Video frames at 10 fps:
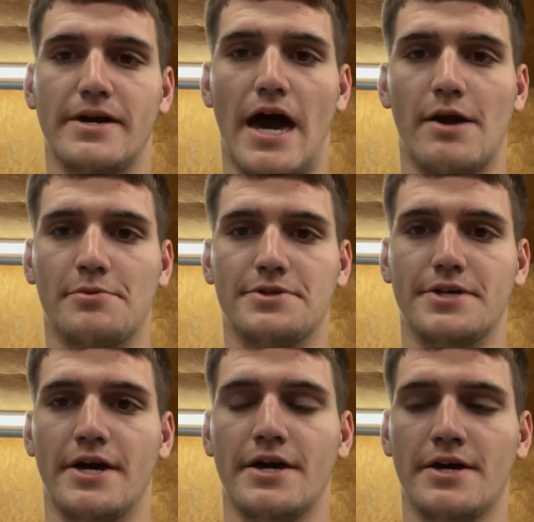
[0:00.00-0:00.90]
I don't
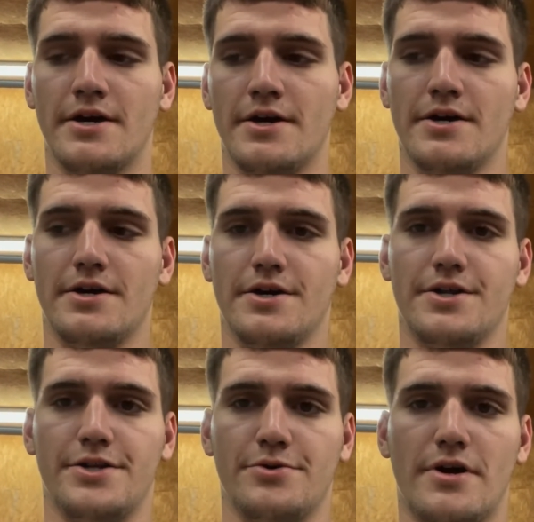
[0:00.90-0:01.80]
really
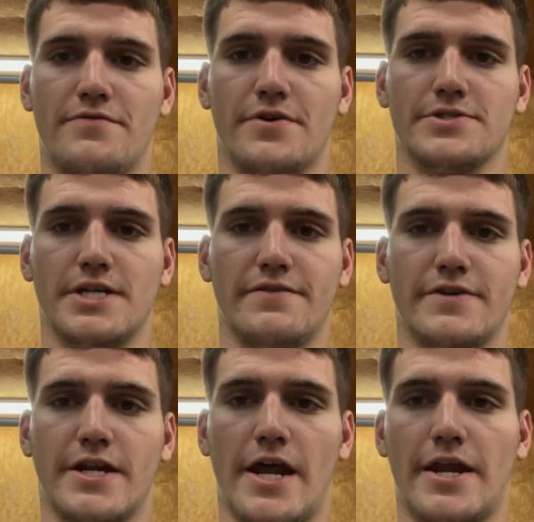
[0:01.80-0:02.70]
do that for a
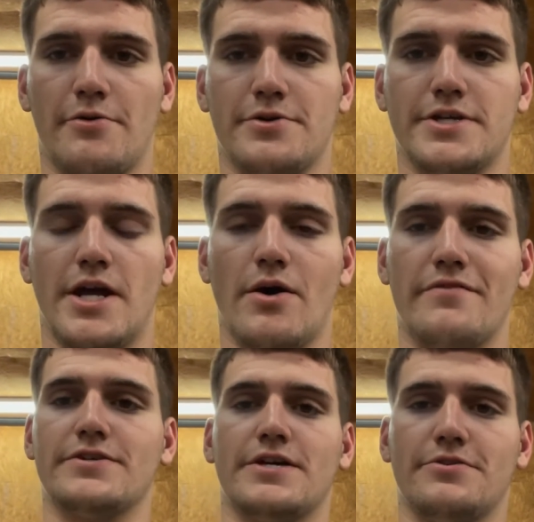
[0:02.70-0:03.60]
living, and I don't really know
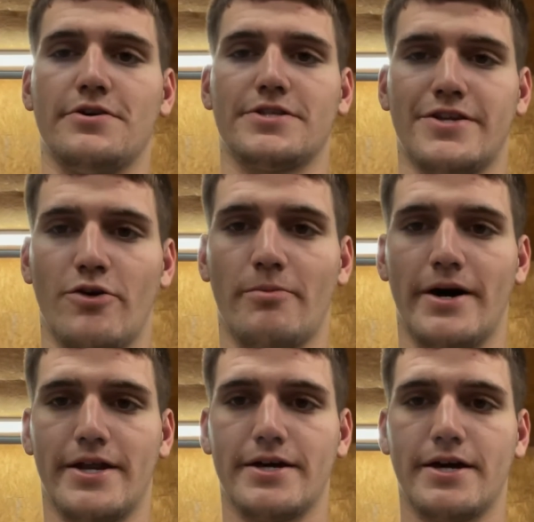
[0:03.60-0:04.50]
everything there is to know
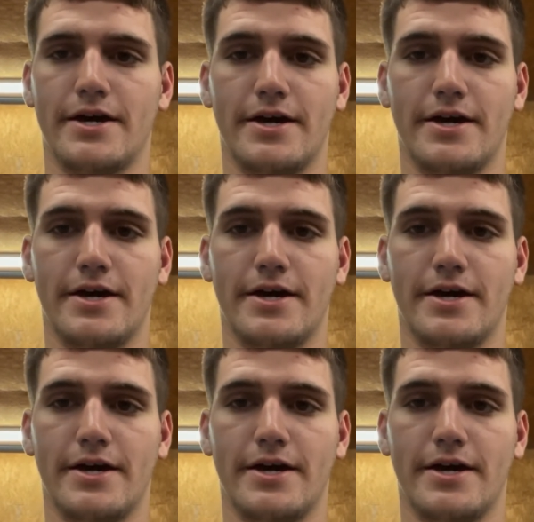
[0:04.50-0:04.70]
about it.